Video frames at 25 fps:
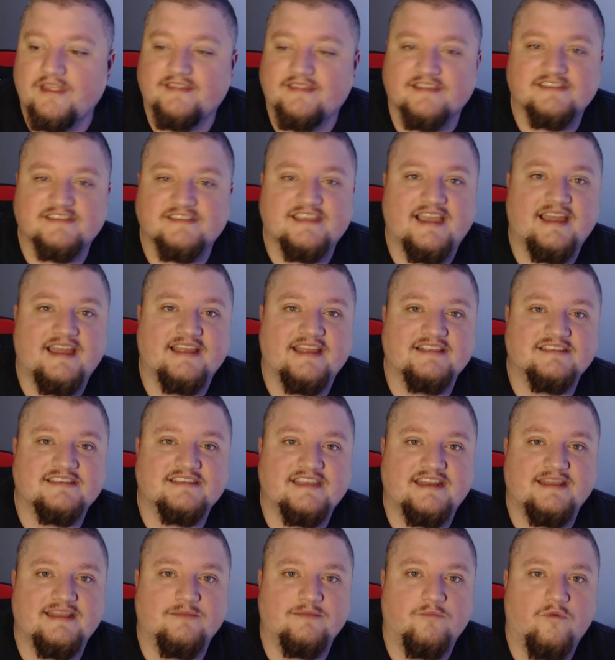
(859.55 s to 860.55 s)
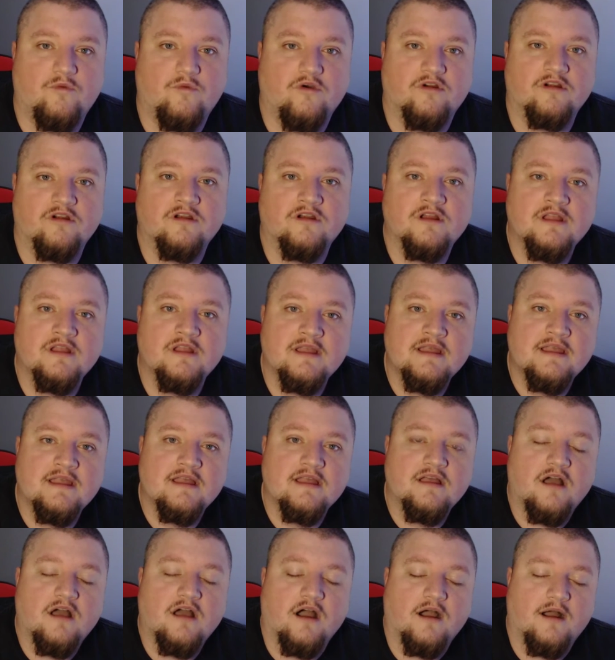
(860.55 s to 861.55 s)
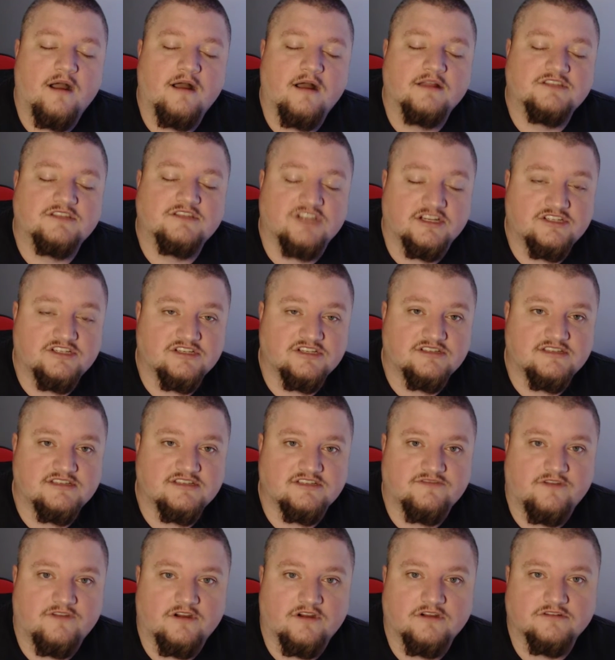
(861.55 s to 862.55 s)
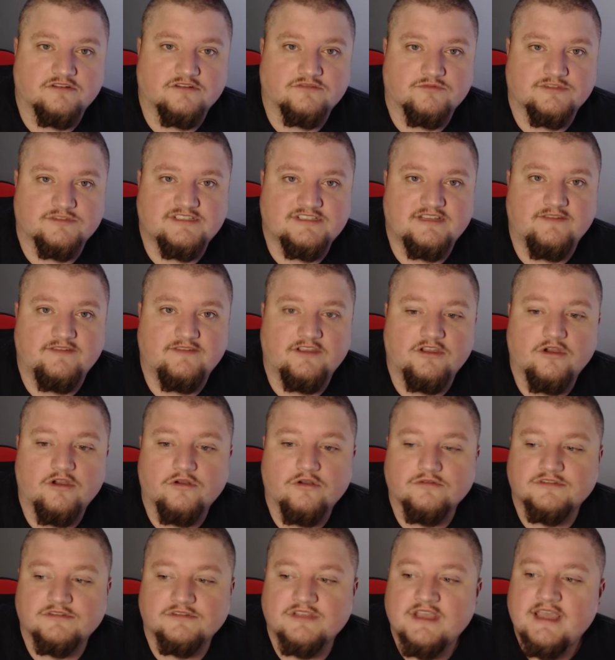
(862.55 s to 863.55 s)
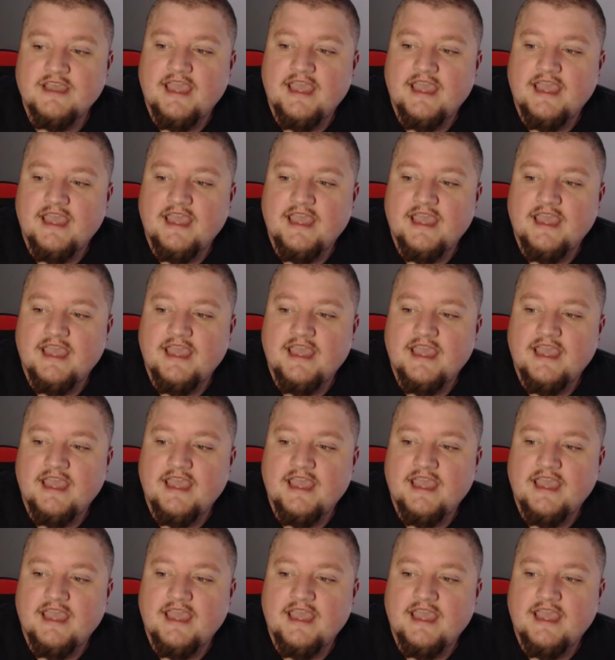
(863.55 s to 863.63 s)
This guy is getting more touches as far as receiving goes,